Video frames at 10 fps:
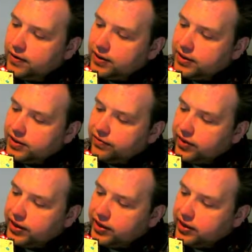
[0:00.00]
Let's see if I
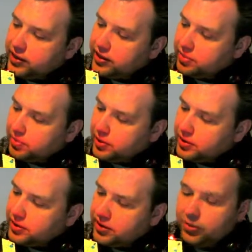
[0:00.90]
can hit the button.
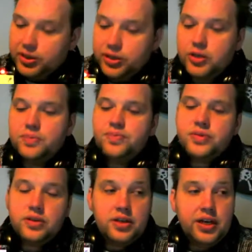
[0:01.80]
There we go.
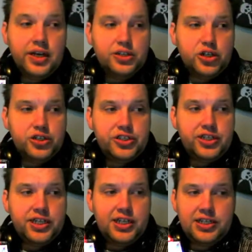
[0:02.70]
It turns the
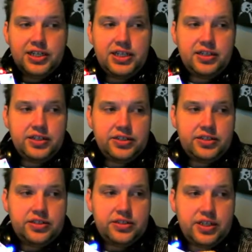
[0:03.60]
LED on.
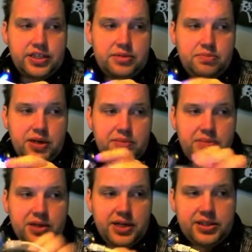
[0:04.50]
It might
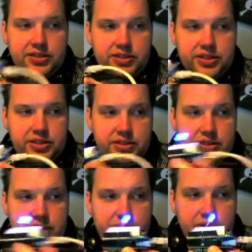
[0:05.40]
be hard to see.
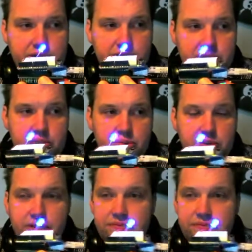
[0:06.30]
There we go. This way.